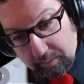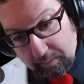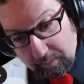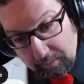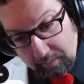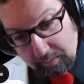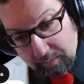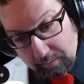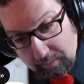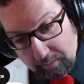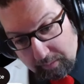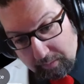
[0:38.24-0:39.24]

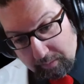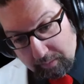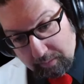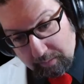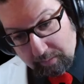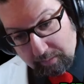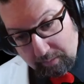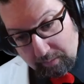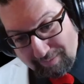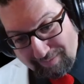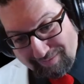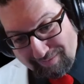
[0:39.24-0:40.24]

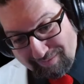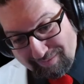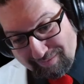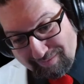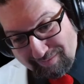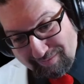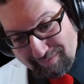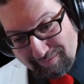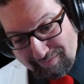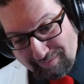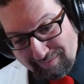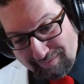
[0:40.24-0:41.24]

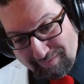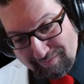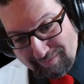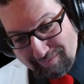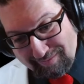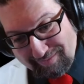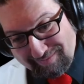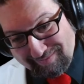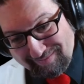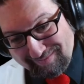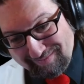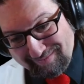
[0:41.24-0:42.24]

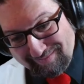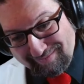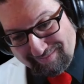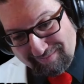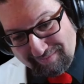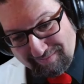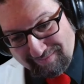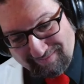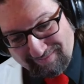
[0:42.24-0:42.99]
No words are spoken by the person on screen.